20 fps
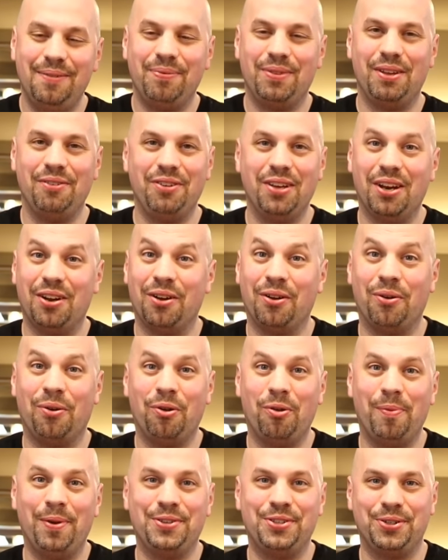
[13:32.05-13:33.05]
They've got a
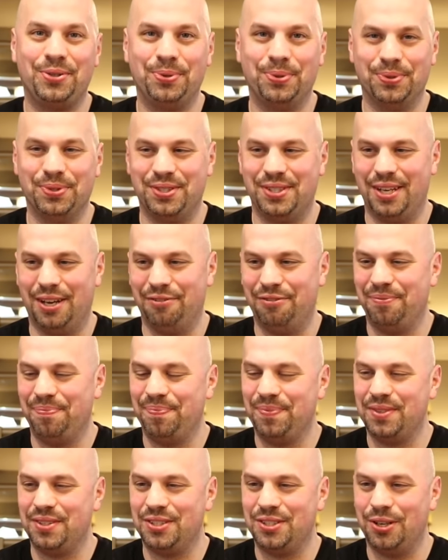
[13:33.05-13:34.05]
whole bunch of cool stuff.
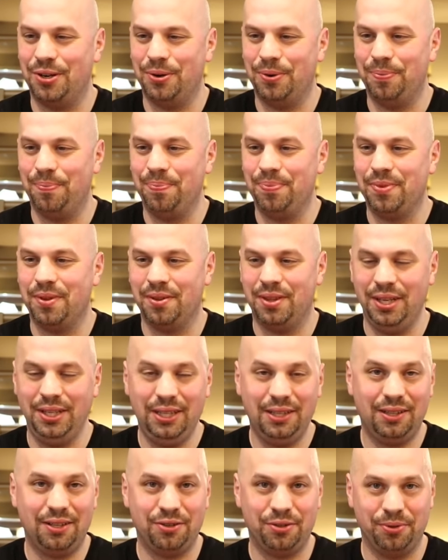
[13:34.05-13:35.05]
So the thing
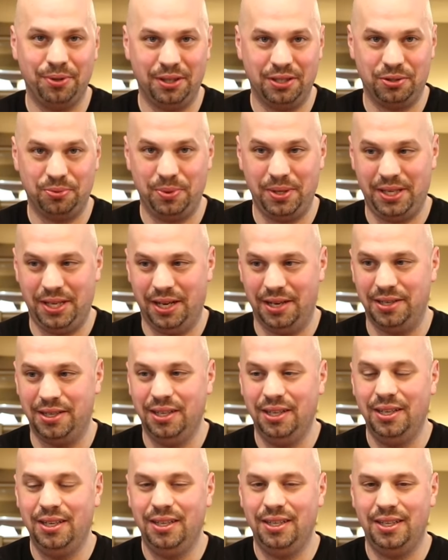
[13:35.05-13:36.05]
that they're doing this weekend
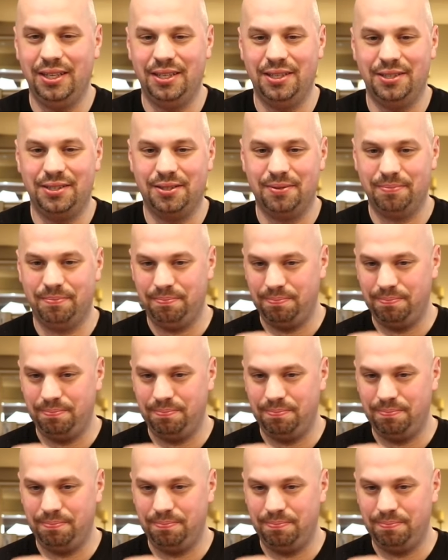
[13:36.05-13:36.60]
is,